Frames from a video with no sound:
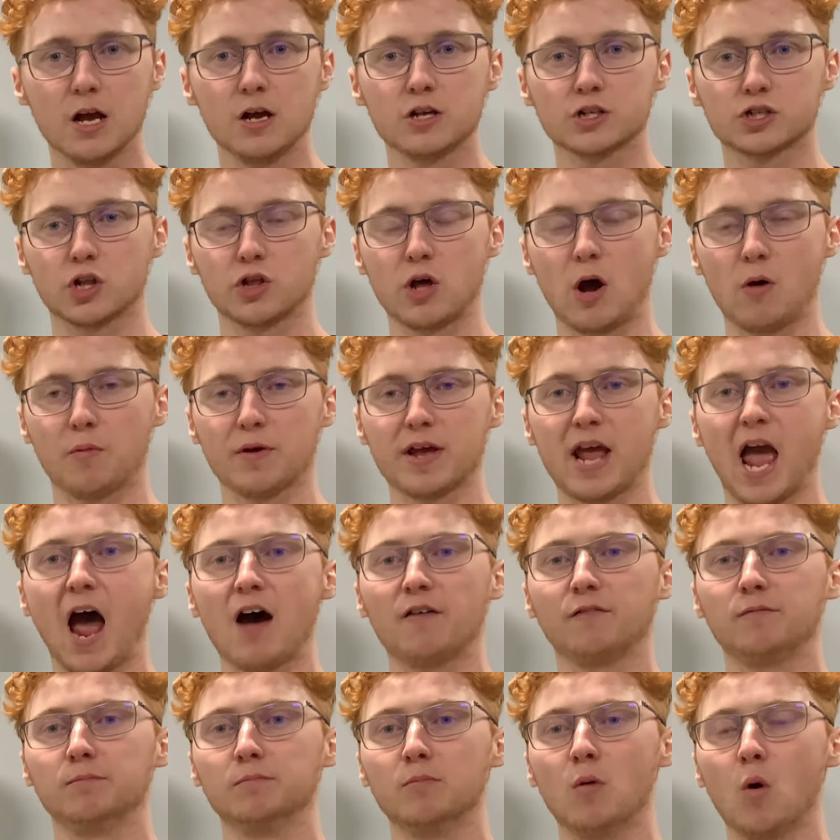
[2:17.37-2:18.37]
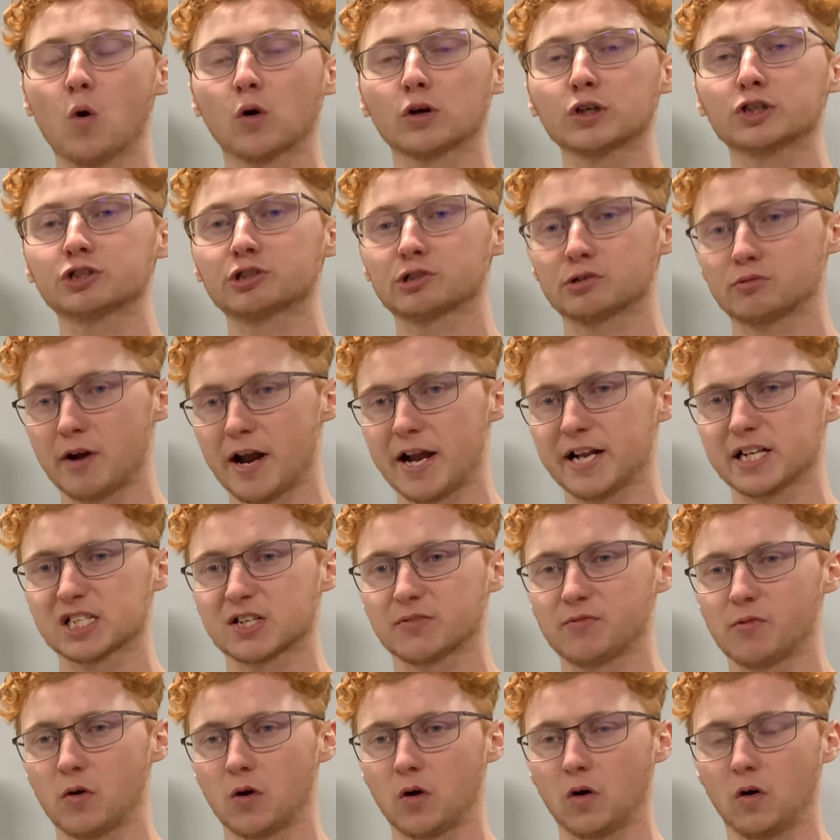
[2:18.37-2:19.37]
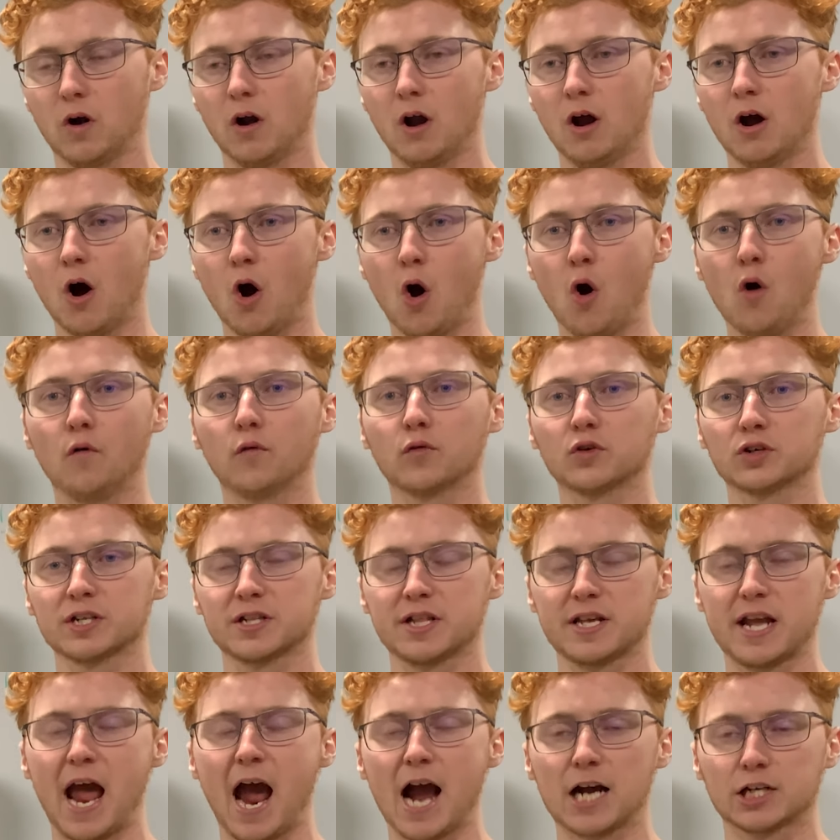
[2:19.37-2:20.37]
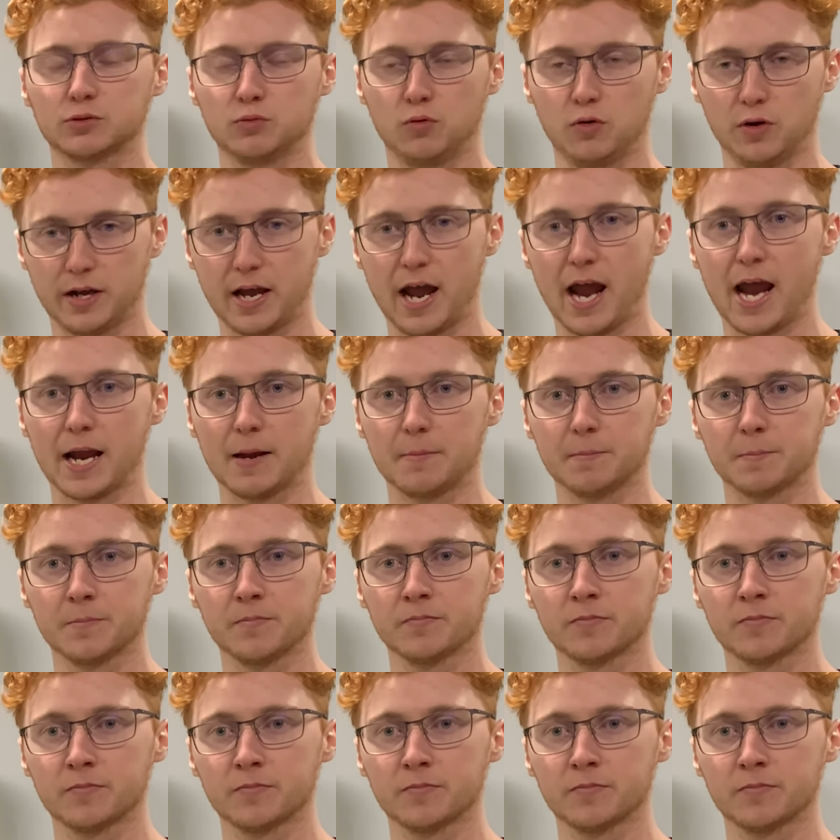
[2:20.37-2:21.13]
so that we have more transfer over to the actual game.